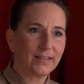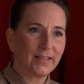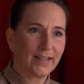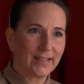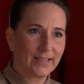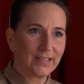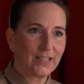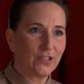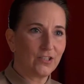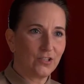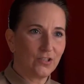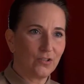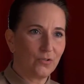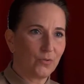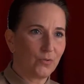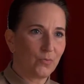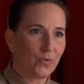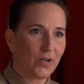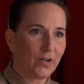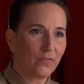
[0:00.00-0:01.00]
like to do,
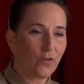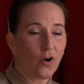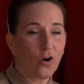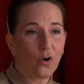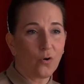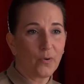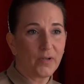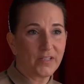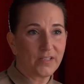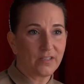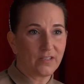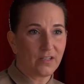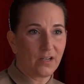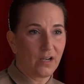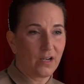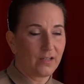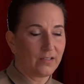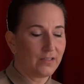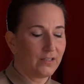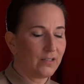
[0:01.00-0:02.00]
and what I've always
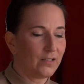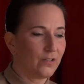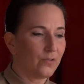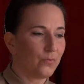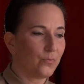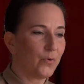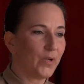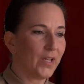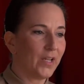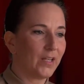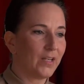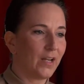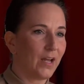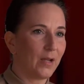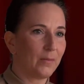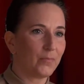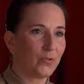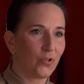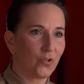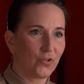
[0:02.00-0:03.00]
done when
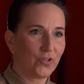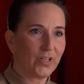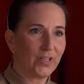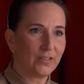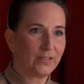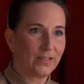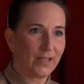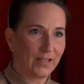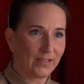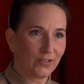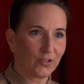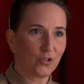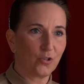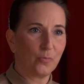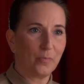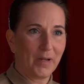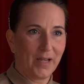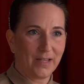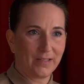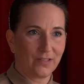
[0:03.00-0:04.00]
I'm learning technical
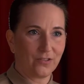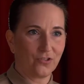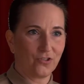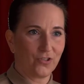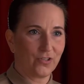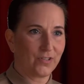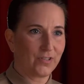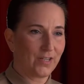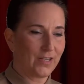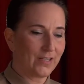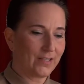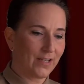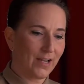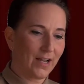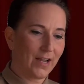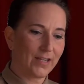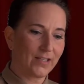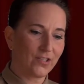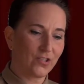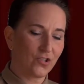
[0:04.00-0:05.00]
passages, is
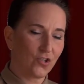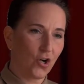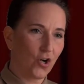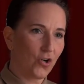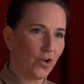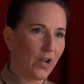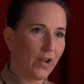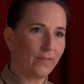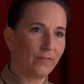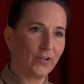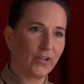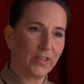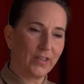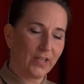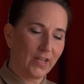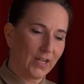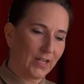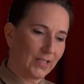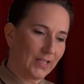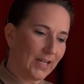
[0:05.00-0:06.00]
I start
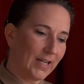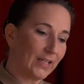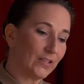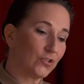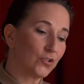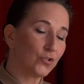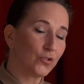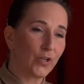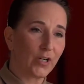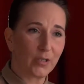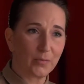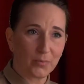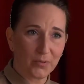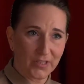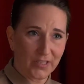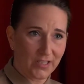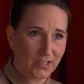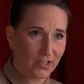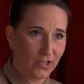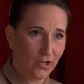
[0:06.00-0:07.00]
everything
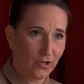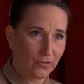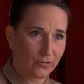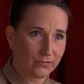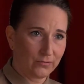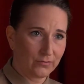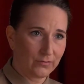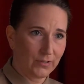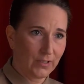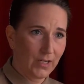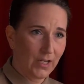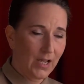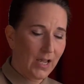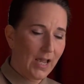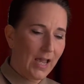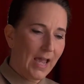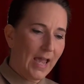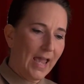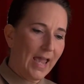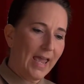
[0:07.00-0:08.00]
incredibly slow
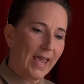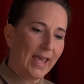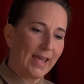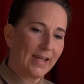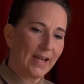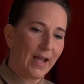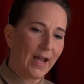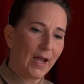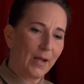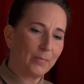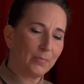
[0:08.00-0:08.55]
and I